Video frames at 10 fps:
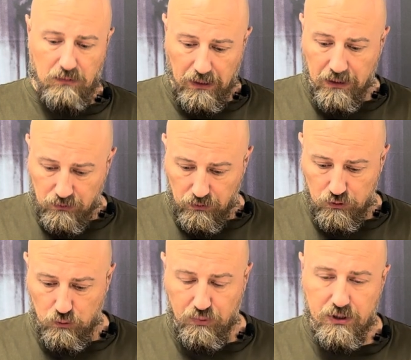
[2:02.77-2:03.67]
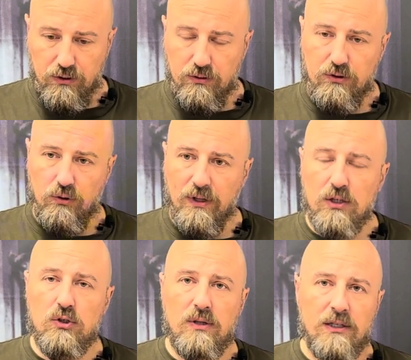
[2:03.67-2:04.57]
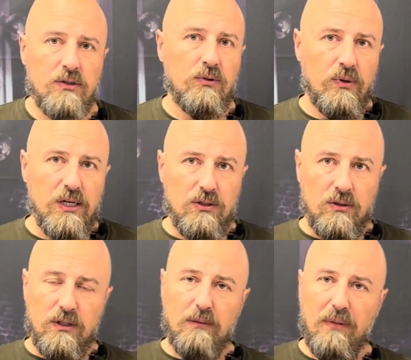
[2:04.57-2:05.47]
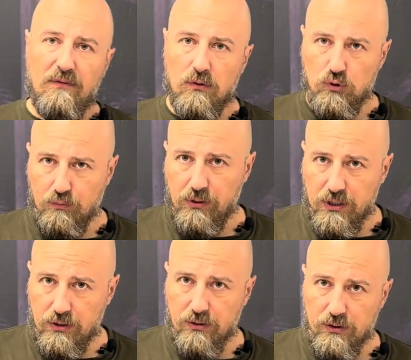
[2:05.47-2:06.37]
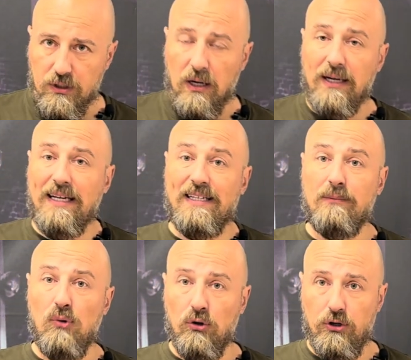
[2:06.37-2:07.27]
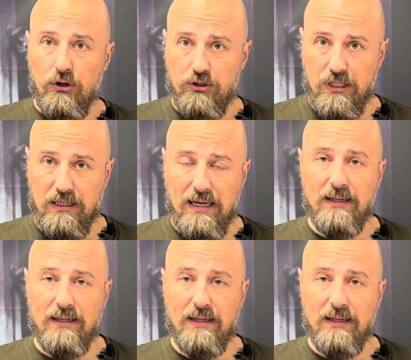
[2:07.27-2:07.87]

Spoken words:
into the suppressor. So that's the reason that baffle suppressors are getting more dirty,